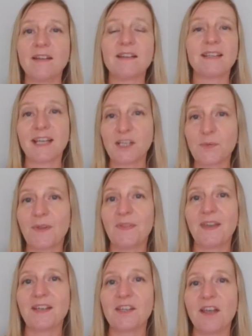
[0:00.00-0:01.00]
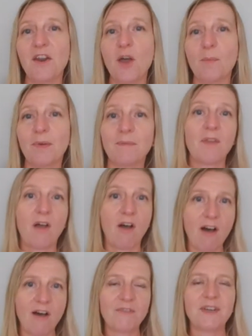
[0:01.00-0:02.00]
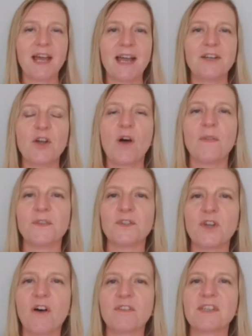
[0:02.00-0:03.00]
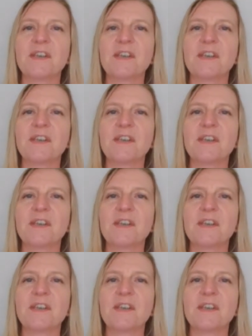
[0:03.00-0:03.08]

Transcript: and guess when they turn up? 9:30 on the dot.